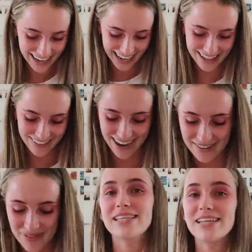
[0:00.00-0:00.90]

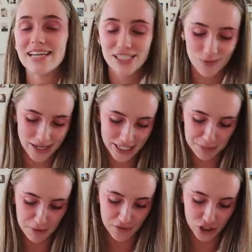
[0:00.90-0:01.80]
anyway, and the next one
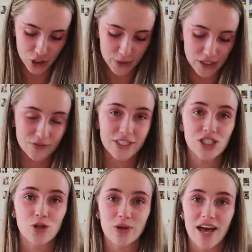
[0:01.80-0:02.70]
under professional was to
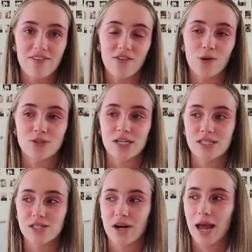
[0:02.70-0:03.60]
reach 2k followers on
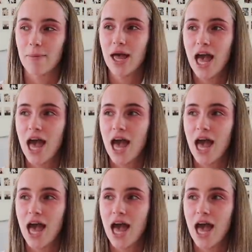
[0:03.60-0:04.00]
Instagram,